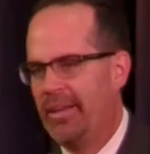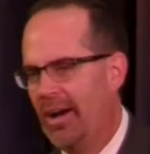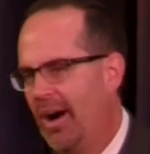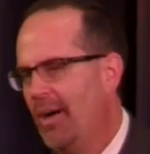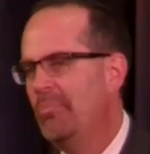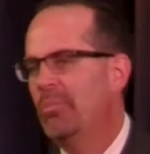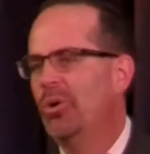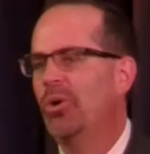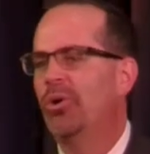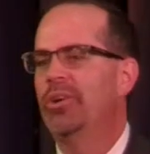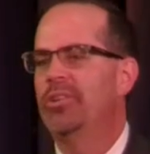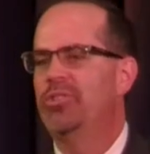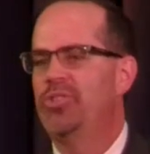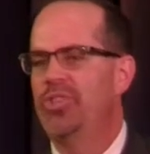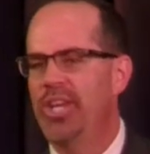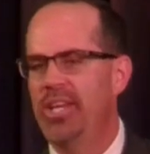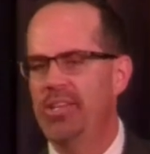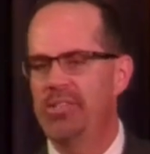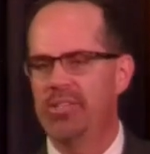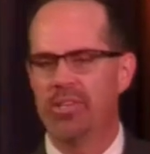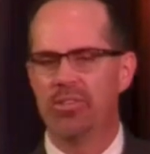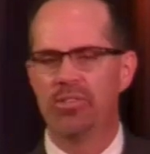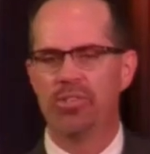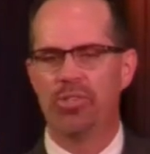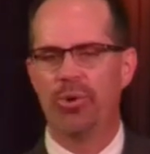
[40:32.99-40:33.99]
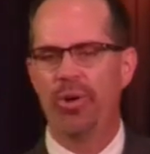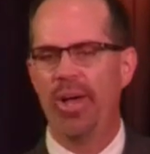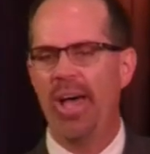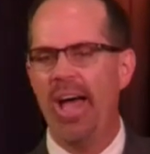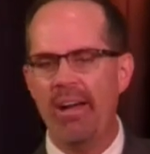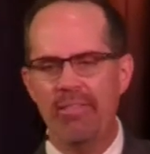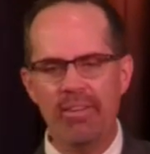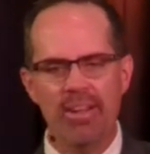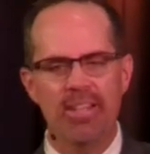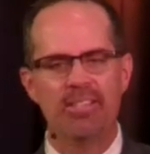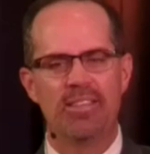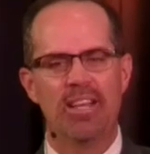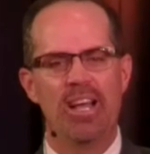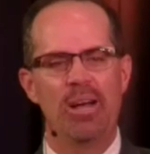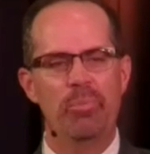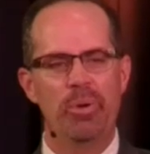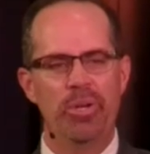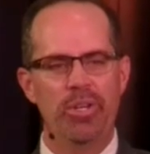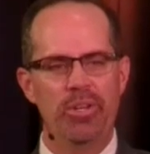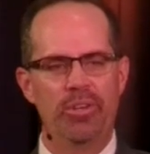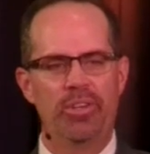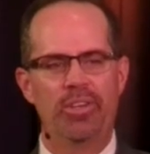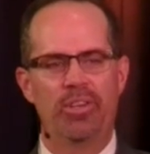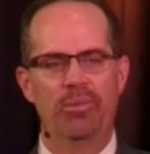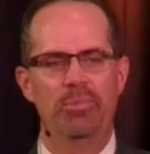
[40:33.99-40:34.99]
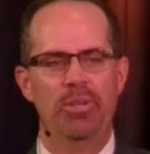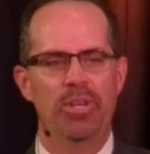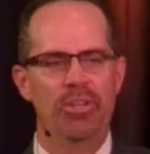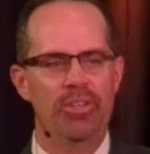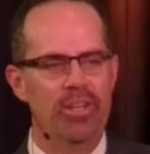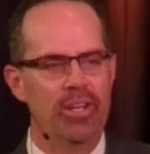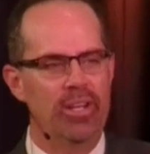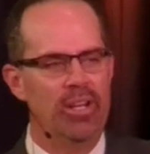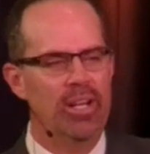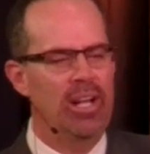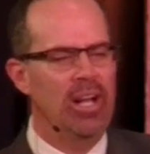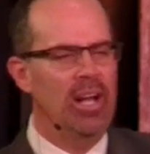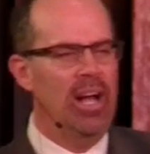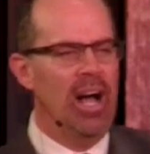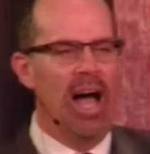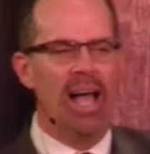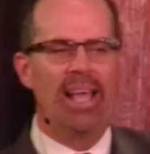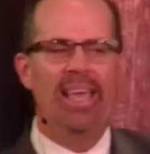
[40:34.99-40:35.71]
Come, Lord Jesus. So every time we do communion,